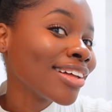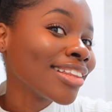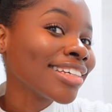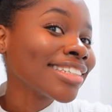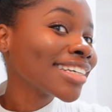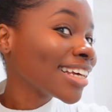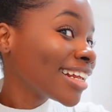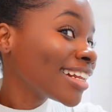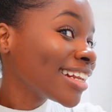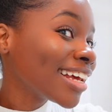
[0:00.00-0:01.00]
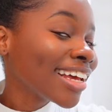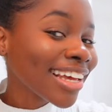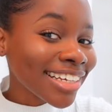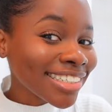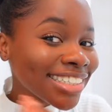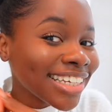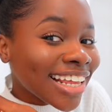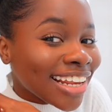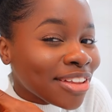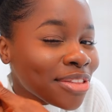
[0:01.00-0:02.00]
The skin is
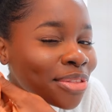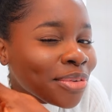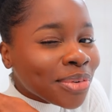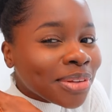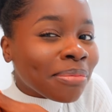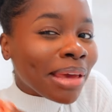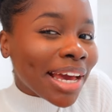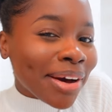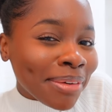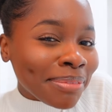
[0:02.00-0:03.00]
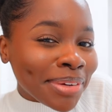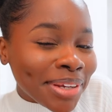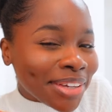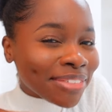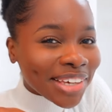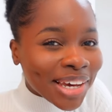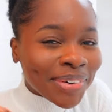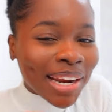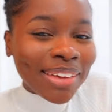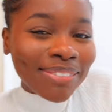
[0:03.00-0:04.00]
skinning through the makeup. If you get
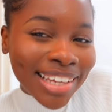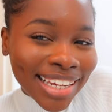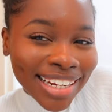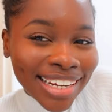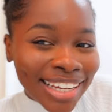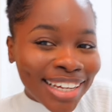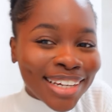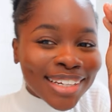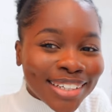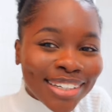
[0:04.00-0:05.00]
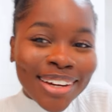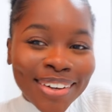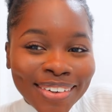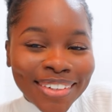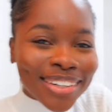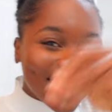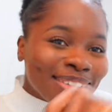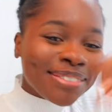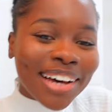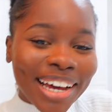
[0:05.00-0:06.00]
what I mean. You know, you know
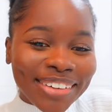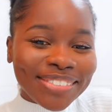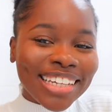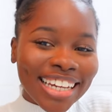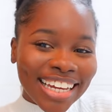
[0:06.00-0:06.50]
the vibes.